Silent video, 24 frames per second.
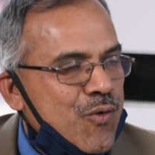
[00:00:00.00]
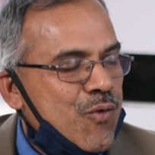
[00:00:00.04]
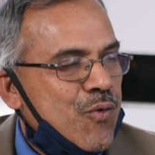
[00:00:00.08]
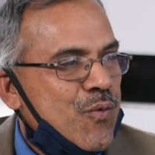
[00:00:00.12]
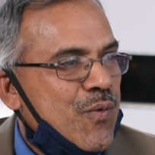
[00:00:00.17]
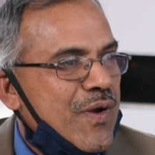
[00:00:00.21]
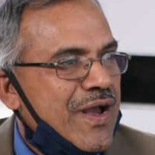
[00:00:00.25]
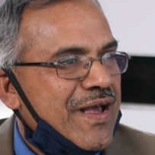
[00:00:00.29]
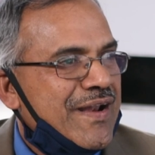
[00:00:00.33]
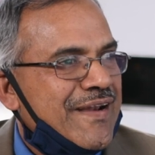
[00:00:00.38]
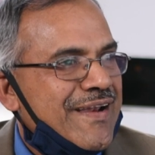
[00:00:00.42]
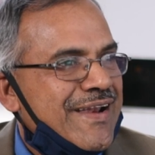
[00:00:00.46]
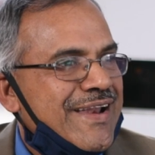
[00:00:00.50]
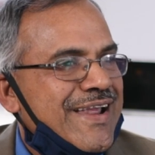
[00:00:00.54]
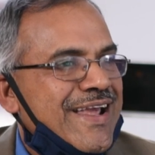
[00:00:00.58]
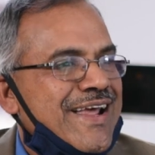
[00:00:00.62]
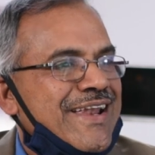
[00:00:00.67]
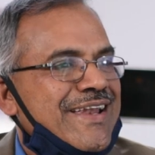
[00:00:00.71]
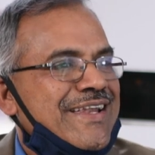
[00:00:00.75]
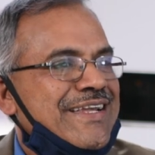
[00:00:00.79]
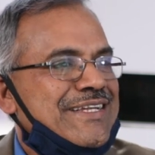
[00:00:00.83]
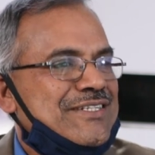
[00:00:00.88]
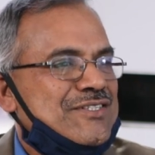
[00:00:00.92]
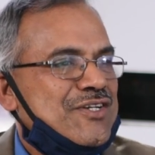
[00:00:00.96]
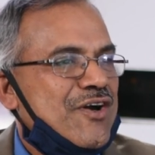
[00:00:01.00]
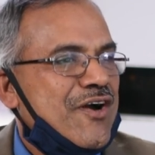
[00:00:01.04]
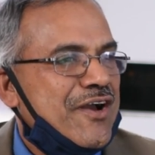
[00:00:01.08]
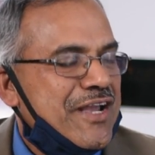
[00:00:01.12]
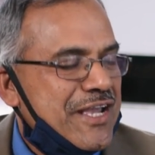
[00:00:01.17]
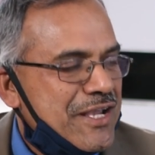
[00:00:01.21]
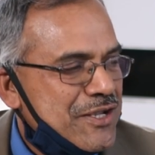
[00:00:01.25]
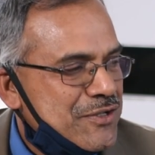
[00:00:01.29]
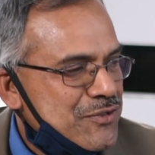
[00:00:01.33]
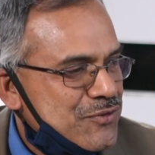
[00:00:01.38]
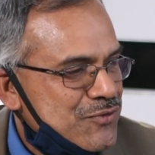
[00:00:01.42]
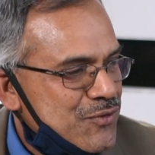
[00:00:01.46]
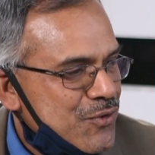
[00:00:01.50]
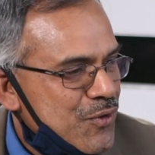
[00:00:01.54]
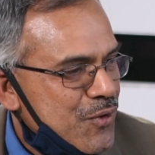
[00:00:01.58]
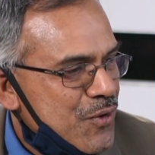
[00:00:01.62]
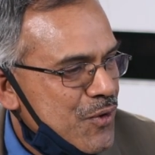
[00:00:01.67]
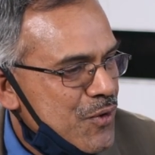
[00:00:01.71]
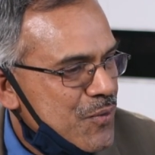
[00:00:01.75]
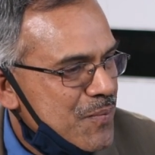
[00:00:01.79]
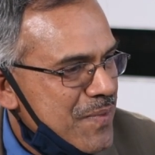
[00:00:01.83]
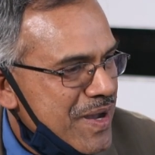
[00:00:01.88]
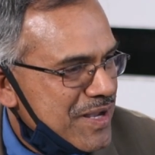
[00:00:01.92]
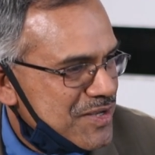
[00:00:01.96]
who were really talking
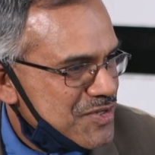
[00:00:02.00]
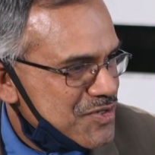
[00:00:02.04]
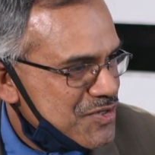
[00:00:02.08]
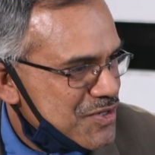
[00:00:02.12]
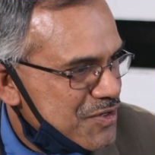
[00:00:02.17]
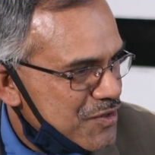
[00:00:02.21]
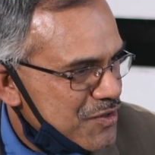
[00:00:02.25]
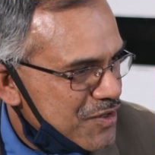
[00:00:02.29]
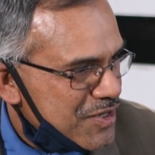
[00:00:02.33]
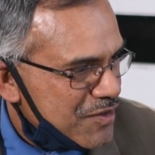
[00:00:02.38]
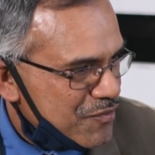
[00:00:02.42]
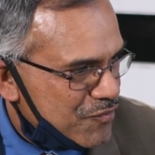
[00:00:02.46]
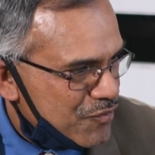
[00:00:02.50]
so much